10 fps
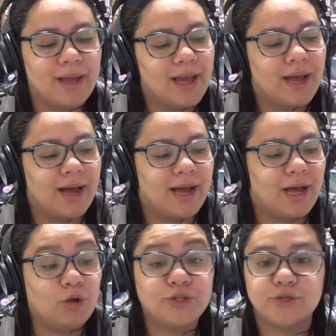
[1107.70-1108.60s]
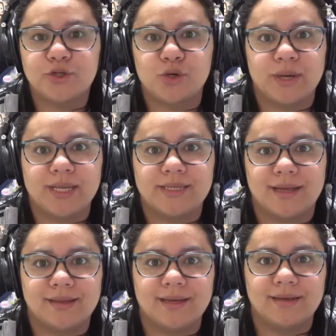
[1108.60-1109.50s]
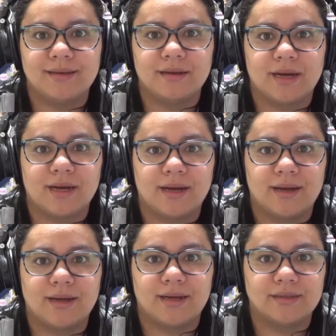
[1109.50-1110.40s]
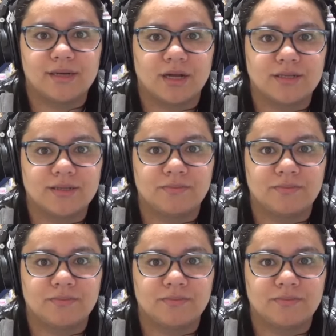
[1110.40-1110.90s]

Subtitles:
Also, Joey telling Dawson's